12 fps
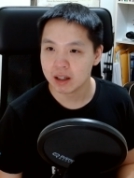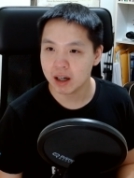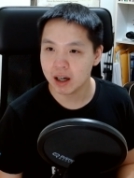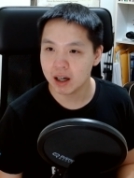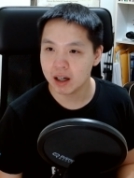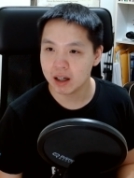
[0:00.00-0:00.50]

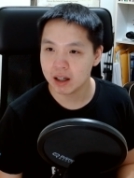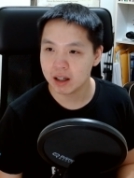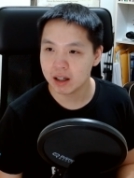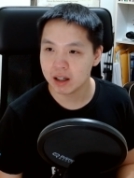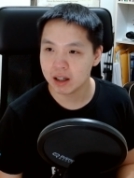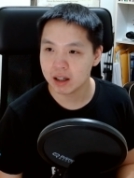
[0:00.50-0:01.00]

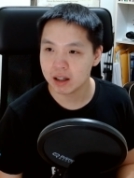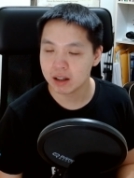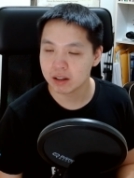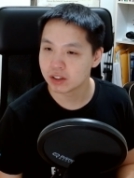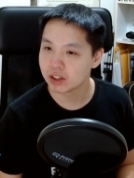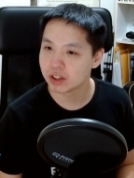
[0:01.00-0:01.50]

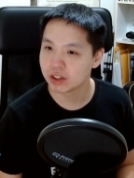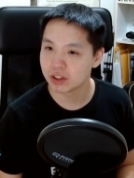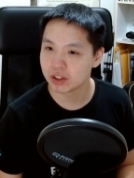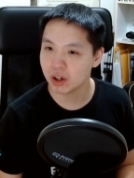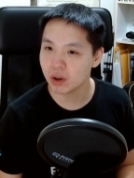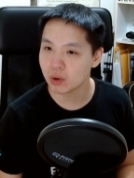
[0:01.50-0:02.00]
Uh,
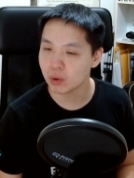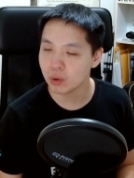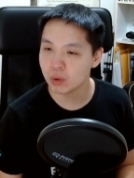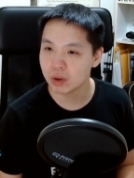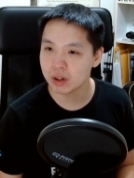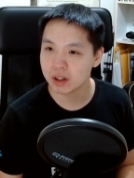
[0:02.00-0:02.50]

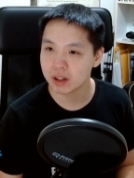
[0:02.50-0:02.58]
so